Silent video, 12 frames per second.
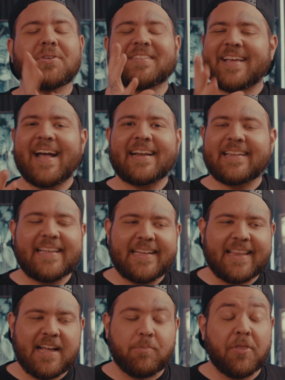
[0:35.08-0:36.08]

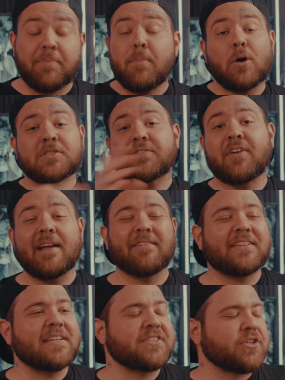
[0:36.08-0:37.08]
sadly, like with most
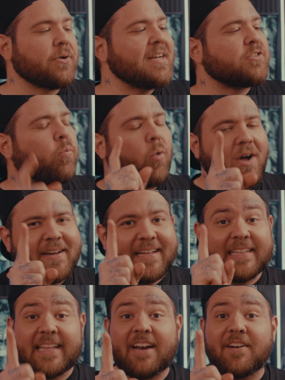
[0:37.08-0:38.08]
fragrances, there is
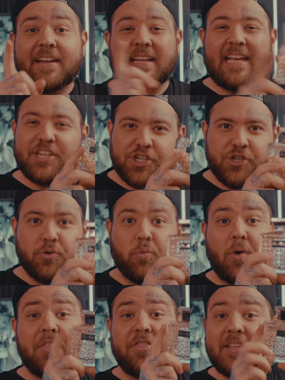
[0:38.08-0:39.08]
one glaring issue
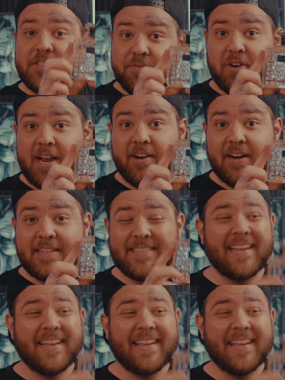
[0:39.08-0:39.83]
with this fragrance,